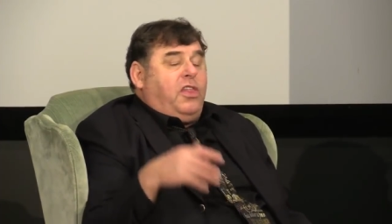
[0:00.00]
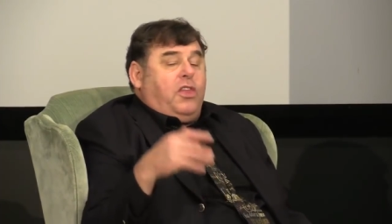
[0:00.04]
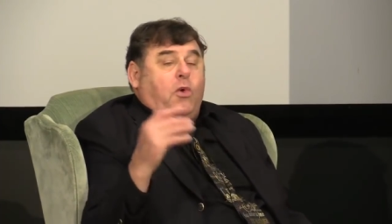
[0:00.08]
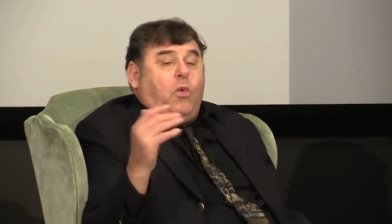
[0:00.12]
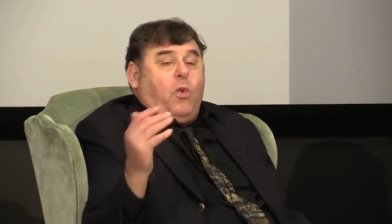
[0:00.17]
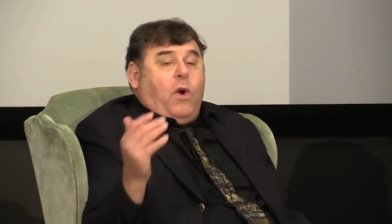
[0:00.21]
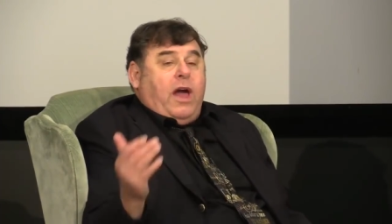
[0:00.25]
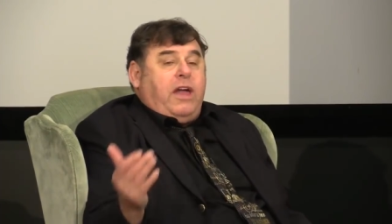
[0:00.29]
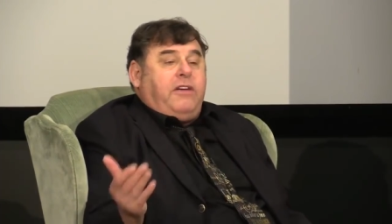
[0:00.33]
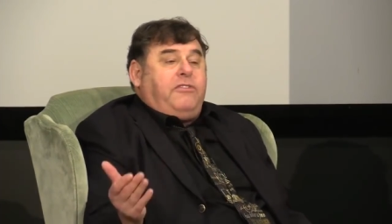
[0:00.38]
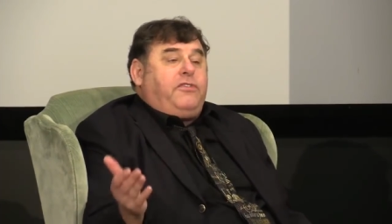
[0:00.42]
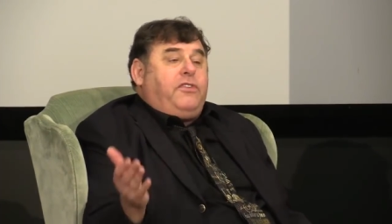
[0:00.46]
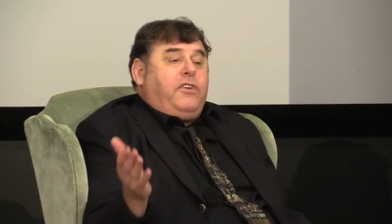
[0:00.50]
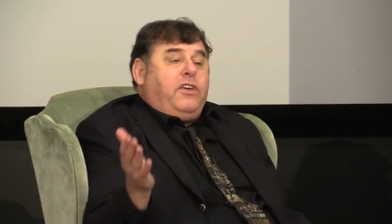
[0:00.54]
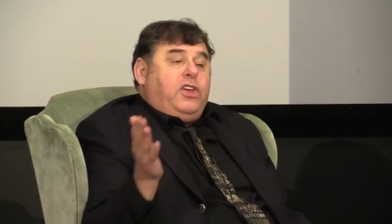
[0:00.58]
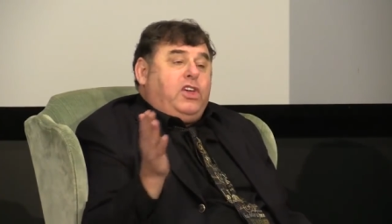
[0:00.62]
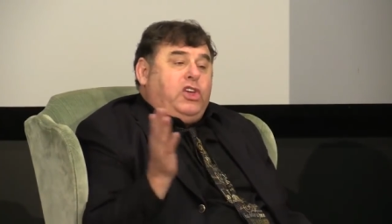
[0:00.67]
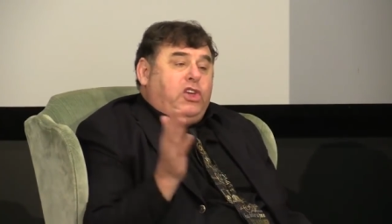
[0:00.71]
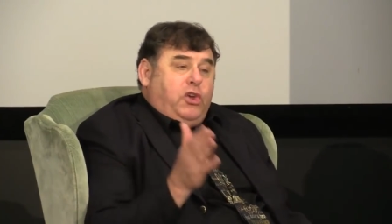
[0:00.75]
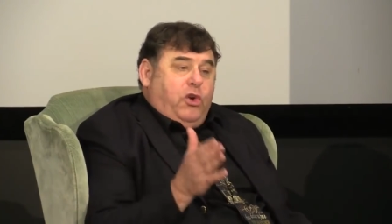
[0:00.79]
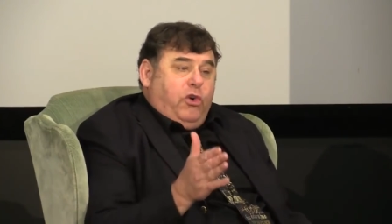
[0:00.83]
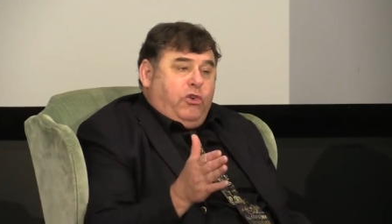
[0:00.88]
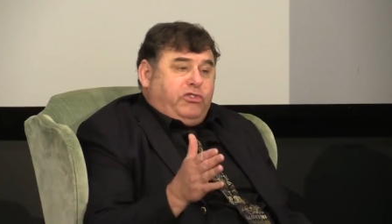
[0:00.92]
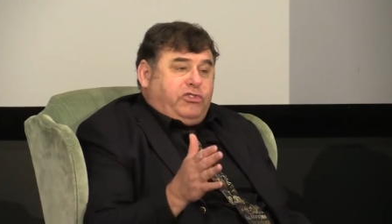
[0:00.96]
the wife
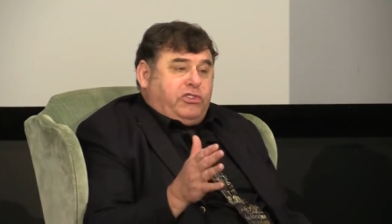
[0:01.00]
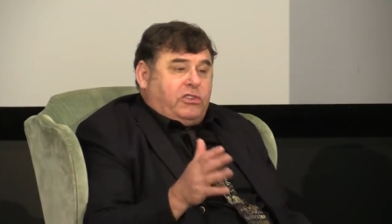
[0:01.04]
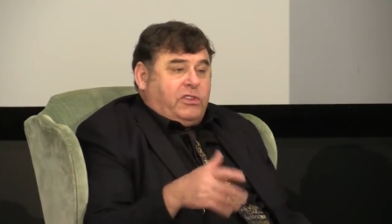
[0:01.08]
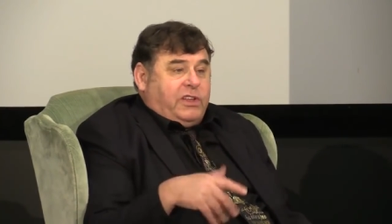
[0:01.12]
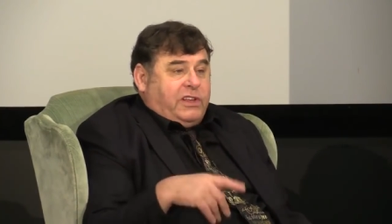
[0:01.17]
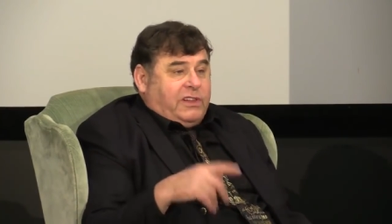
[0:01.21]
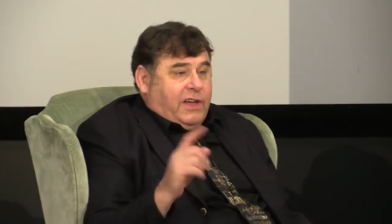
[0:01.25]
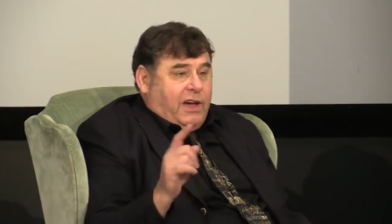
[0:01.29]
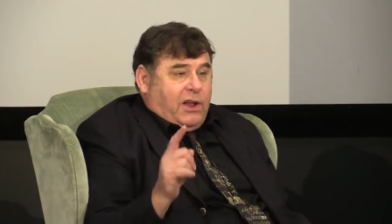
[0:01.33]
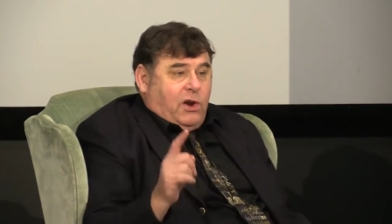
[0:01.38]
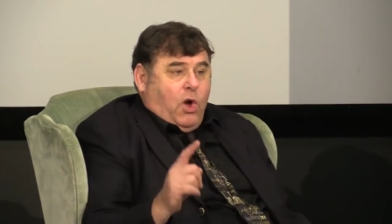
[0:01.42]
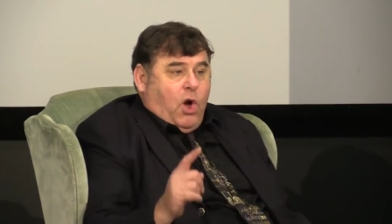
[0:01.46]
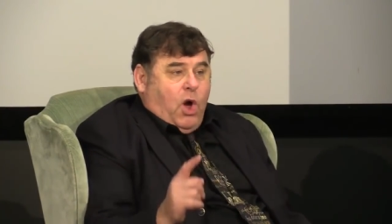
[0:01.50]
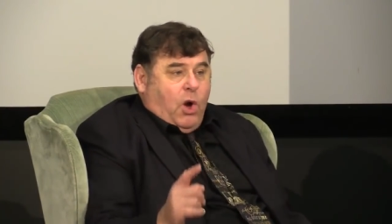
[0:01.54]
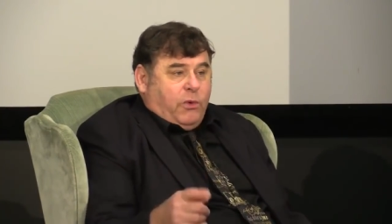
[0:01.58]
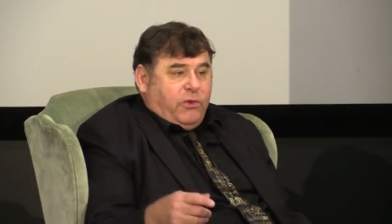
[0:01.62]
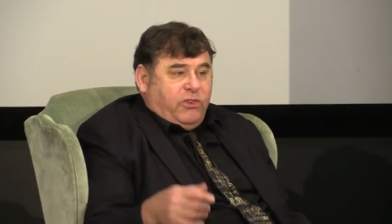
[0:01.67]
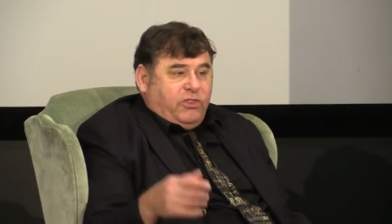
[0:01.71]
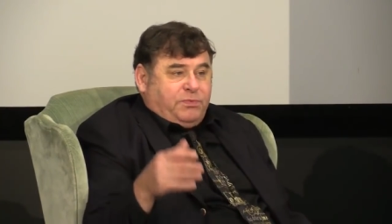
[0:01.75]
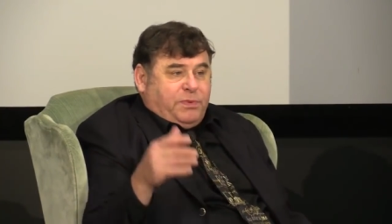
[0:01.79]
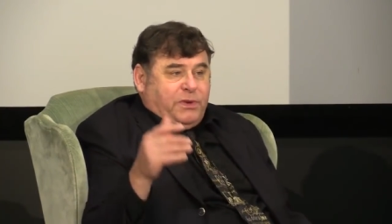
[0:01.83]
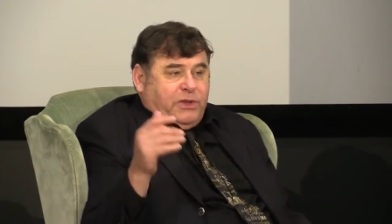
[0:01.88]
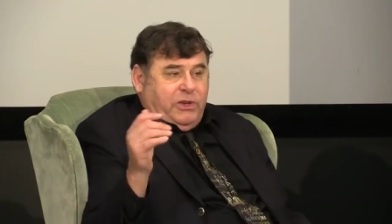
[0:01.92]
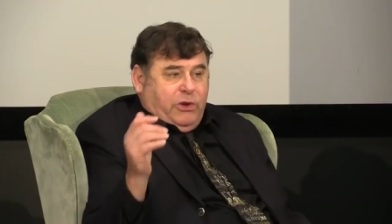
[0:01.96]
usually, not
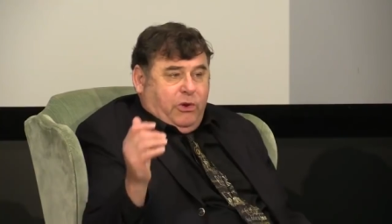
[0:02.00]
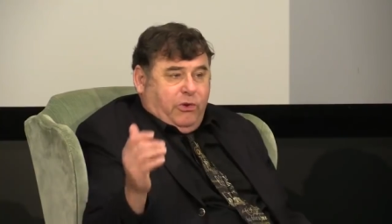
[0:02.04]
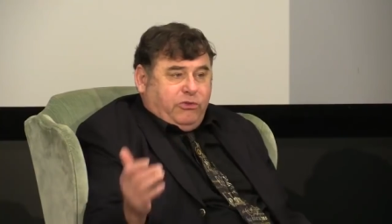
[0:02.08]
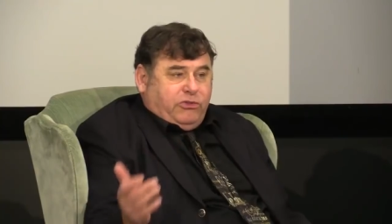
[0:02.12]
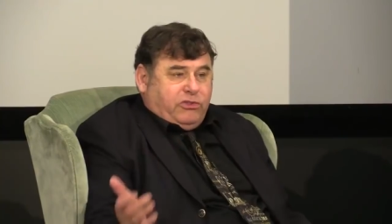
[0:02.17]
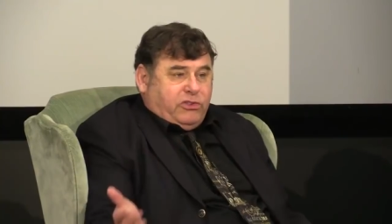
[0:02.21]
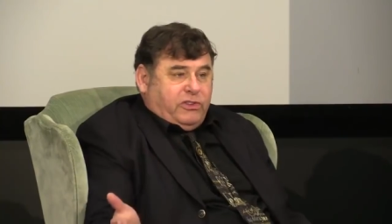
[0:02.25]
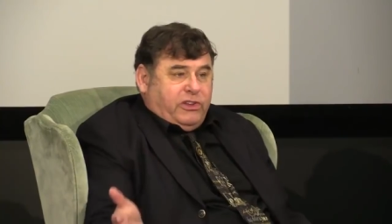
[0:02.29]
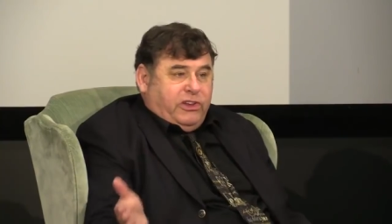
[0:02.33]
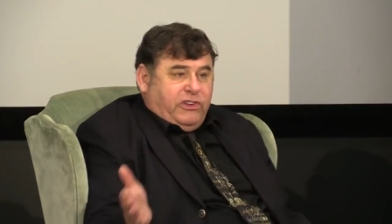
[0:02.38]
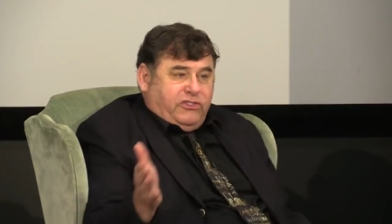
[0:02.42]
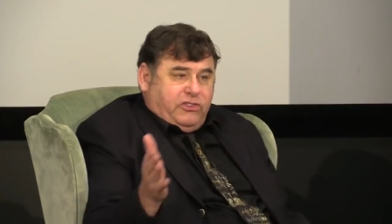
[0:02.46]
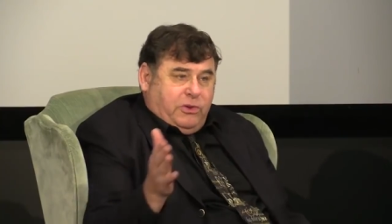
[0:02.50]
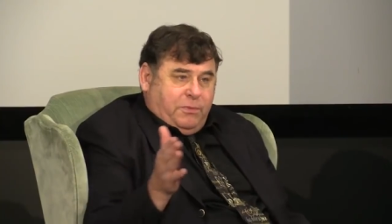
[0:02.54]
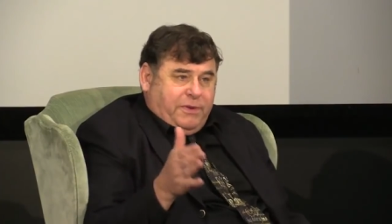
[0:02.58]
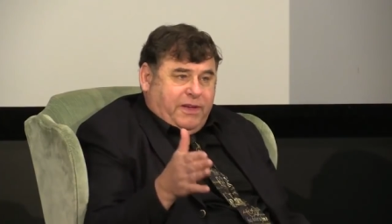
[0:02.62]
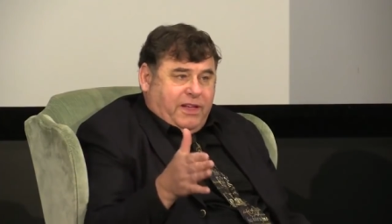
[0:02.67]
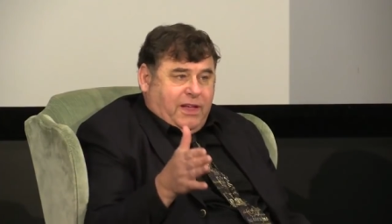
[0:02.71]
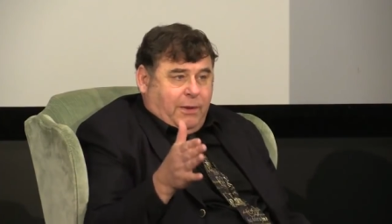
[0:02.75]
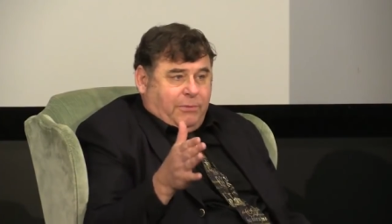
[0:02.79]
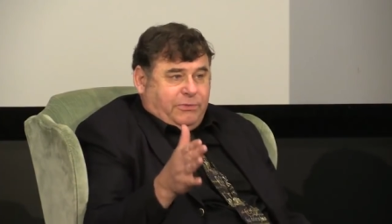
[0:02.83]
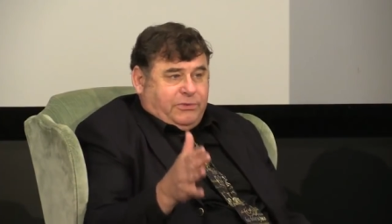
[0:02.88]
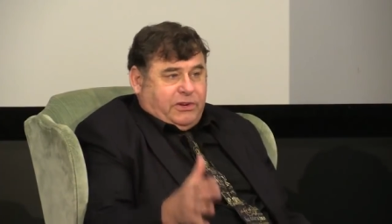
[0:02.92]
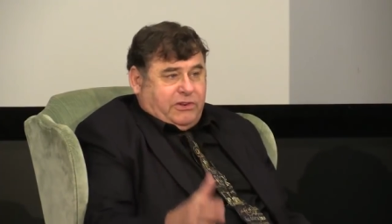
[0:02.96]
always, but usually, she
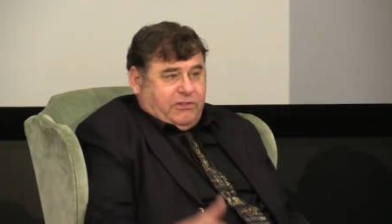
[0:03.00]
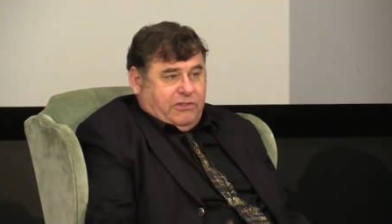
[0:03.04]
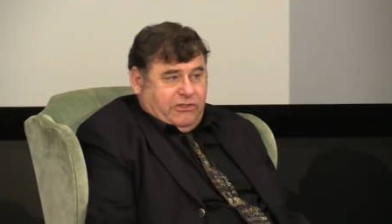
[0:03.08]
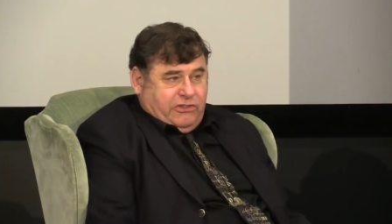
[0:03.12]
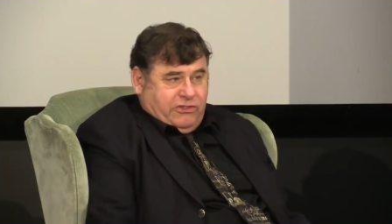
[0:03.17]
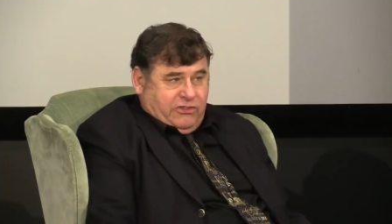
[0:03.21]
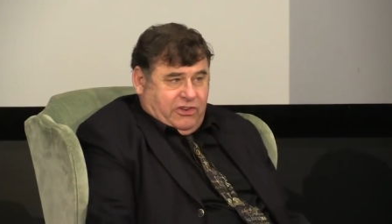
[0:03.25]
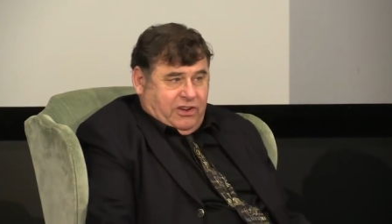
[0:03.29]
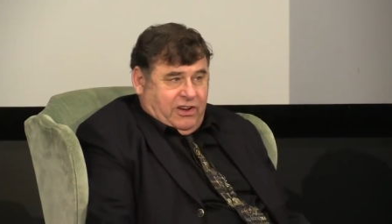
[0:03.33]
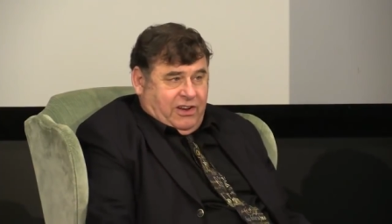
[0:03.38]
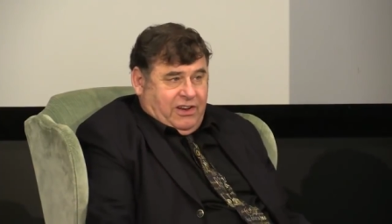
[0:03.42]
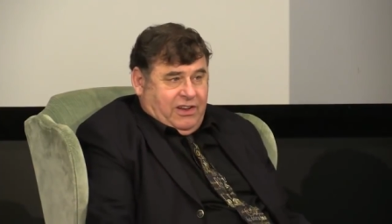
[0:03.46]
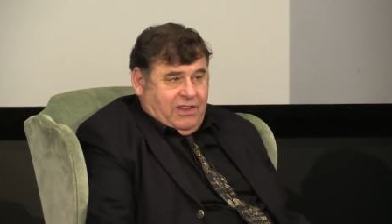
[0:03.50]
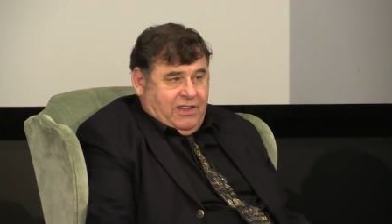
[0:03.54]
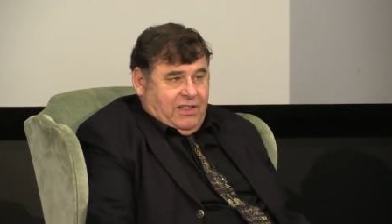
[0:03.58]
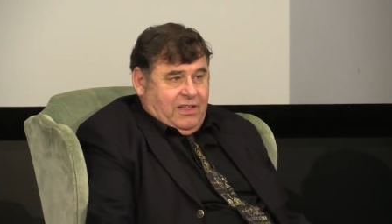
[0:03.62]
becomes a Christian.